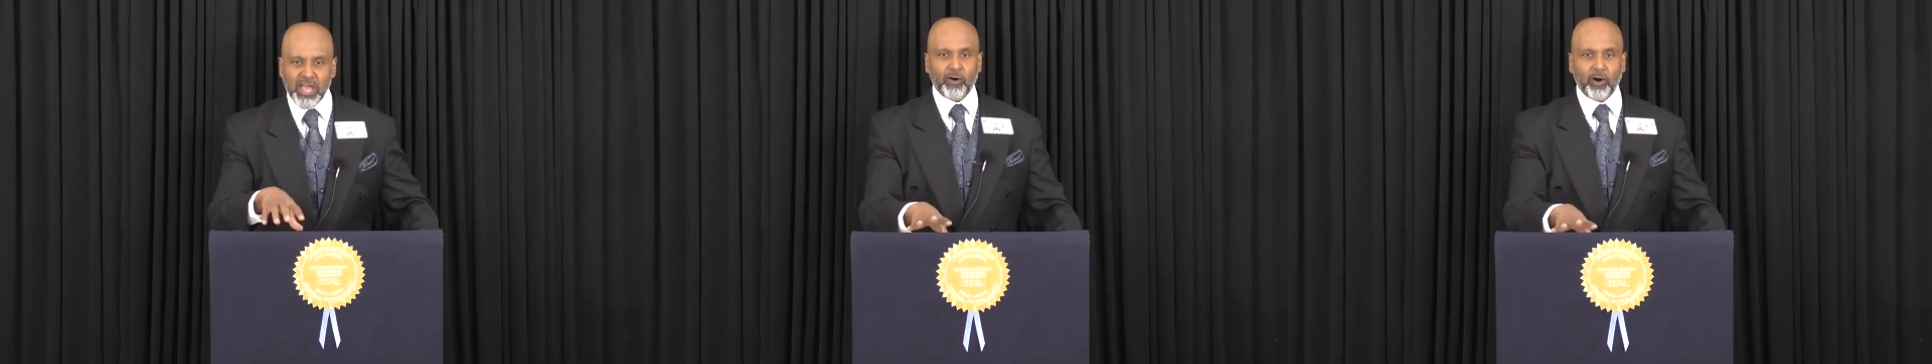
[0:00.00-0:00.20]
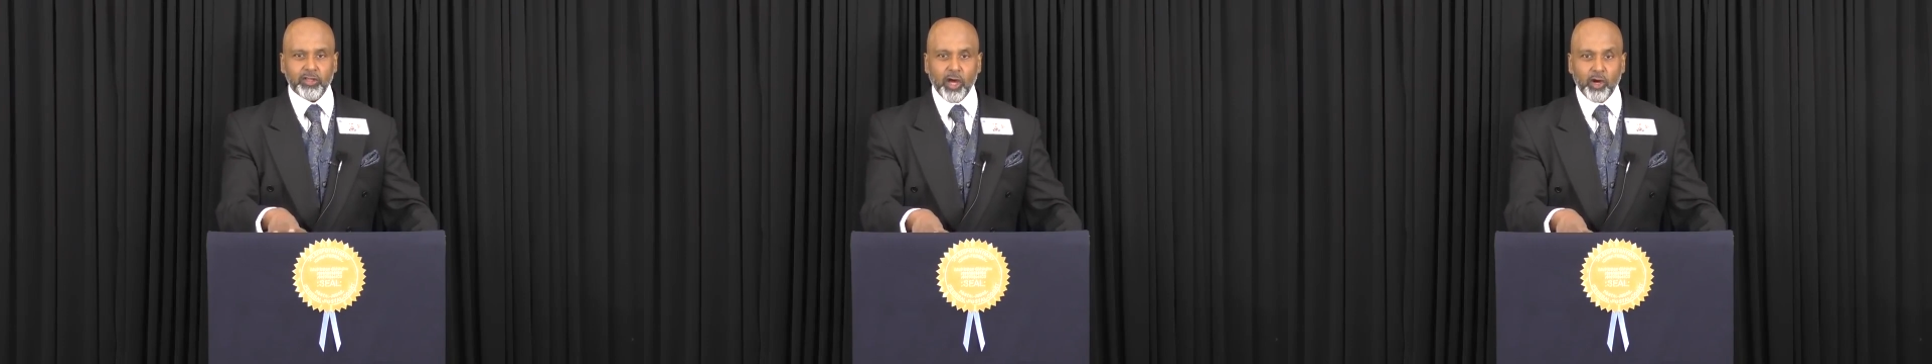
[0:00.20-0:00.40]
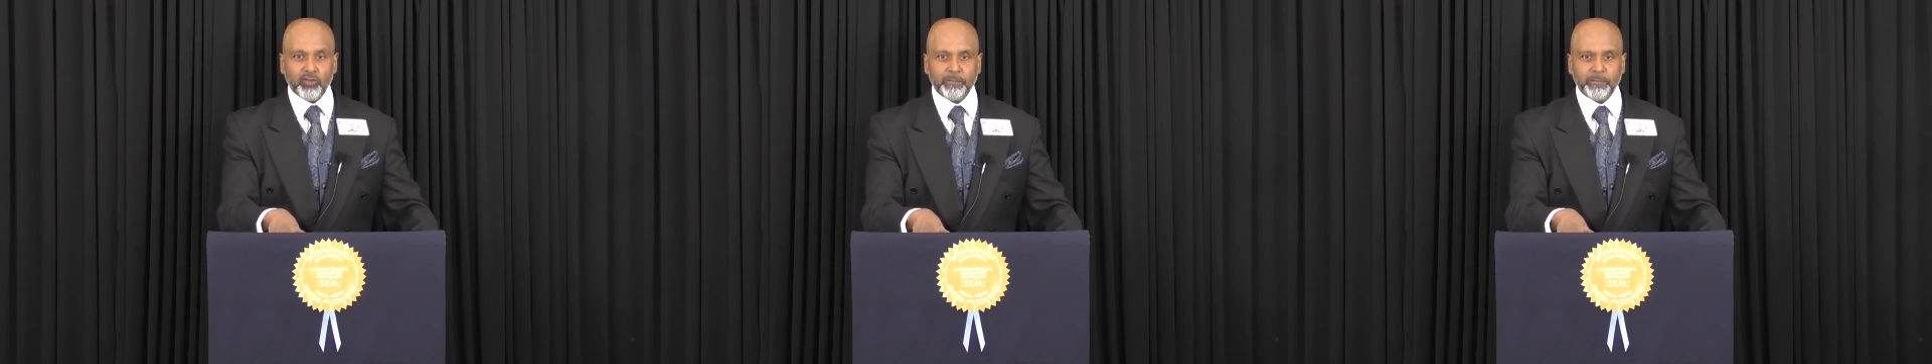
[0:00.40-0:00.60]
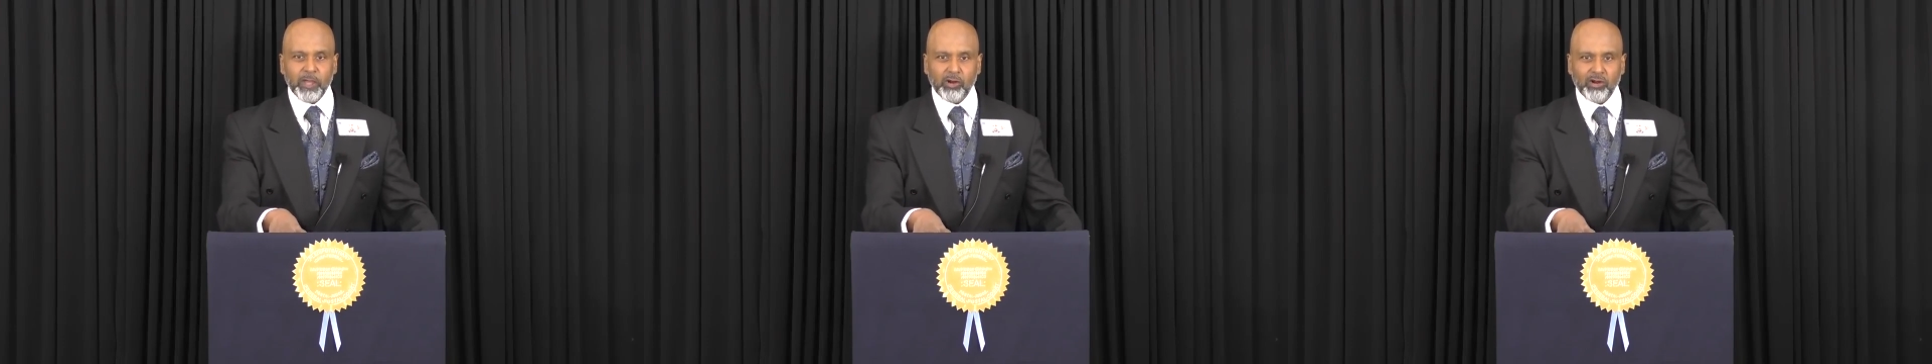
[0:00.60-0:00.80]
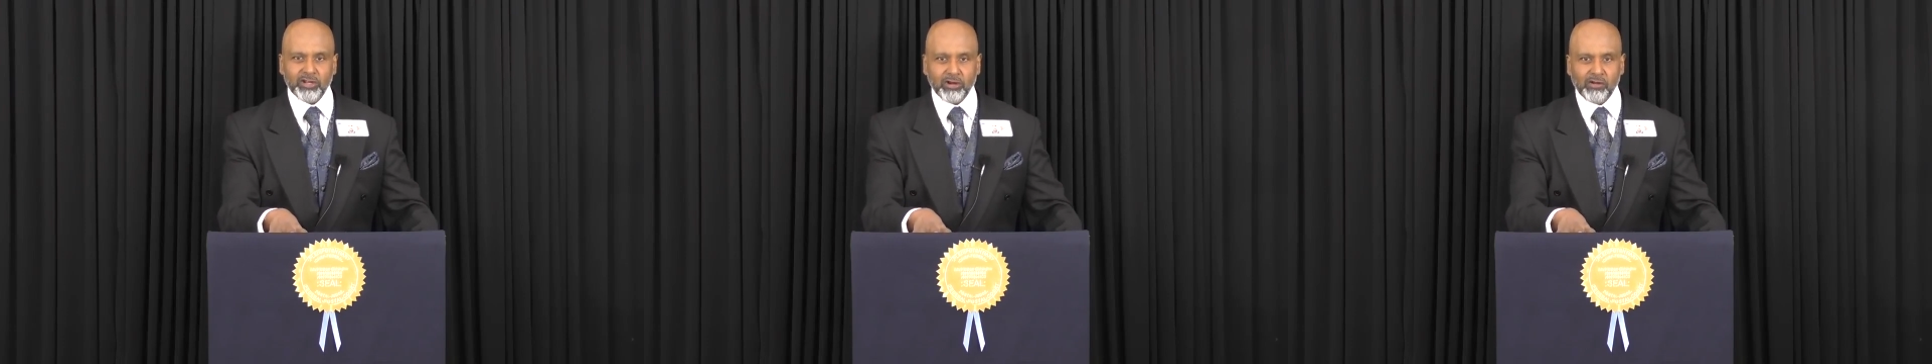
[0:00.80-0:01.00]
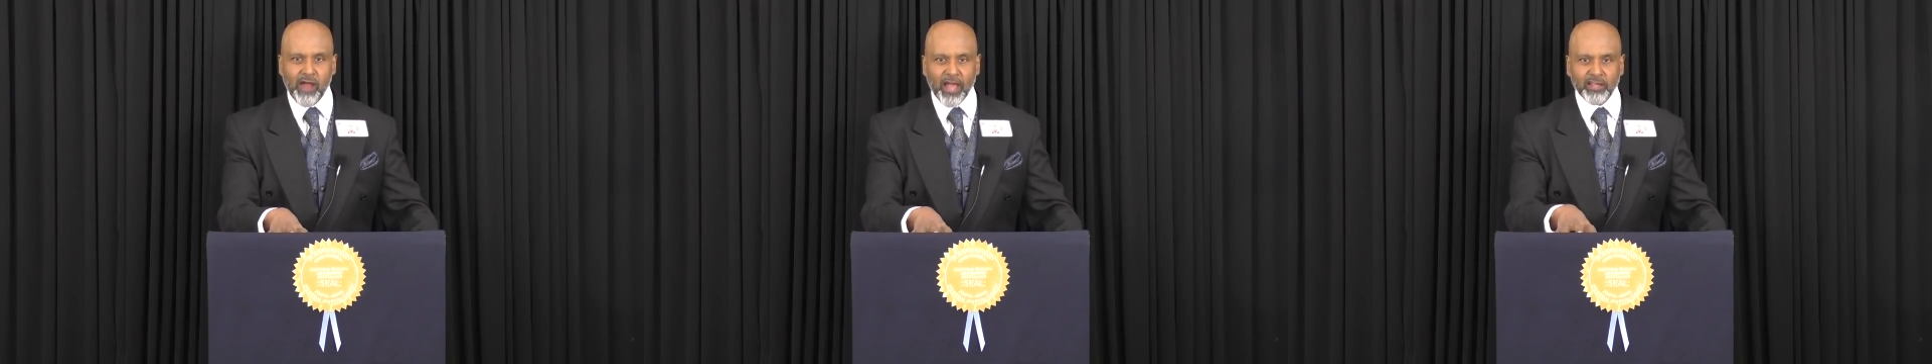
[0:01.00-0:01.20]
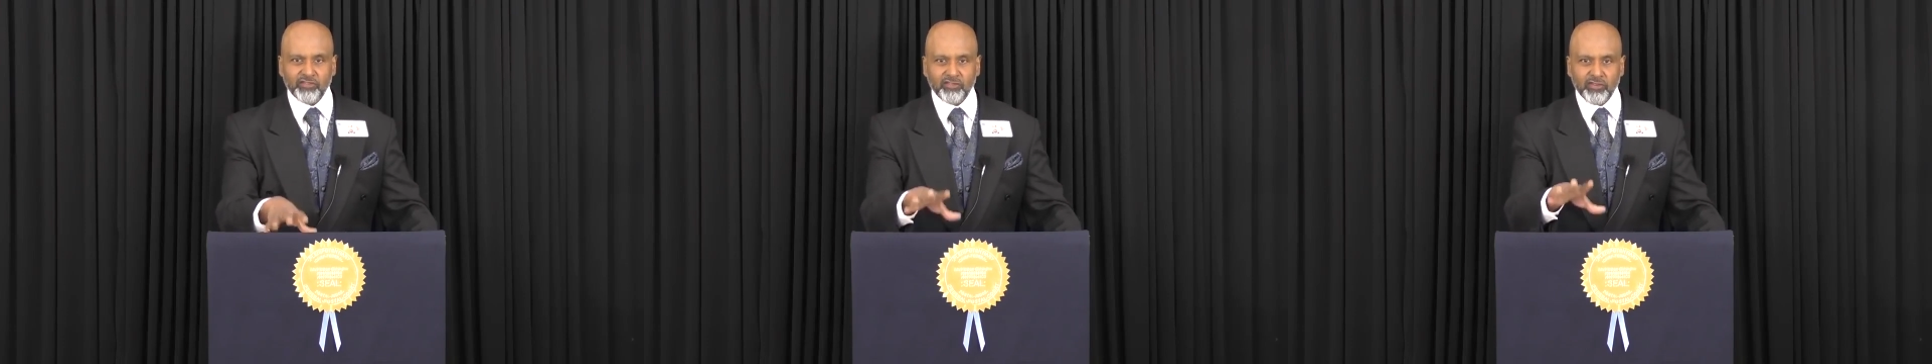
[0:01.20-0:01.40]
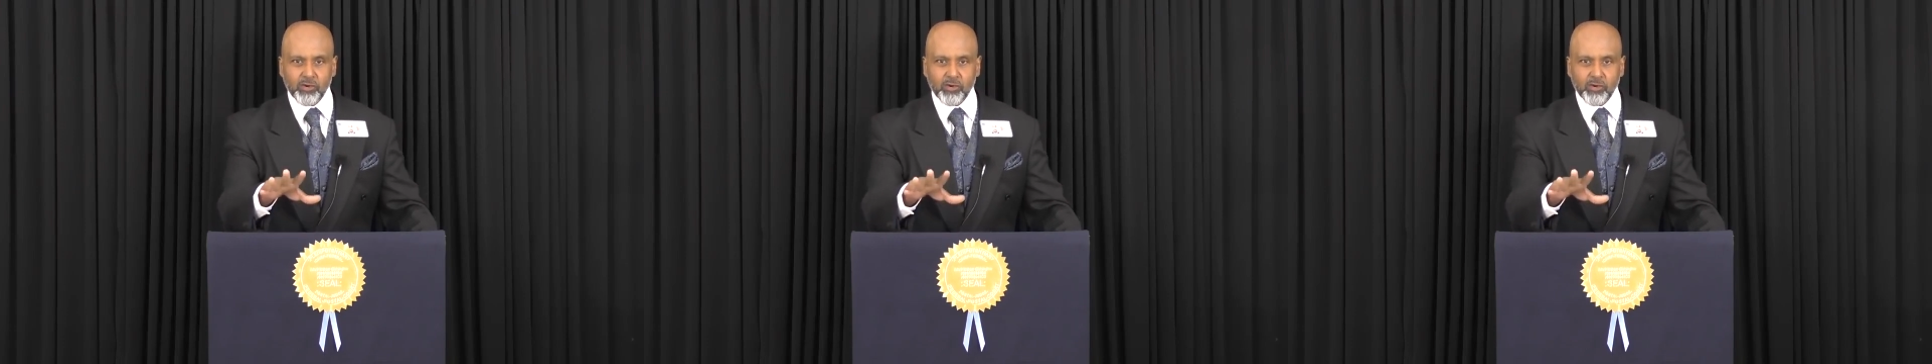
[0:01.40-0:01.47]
For those bureaucrats,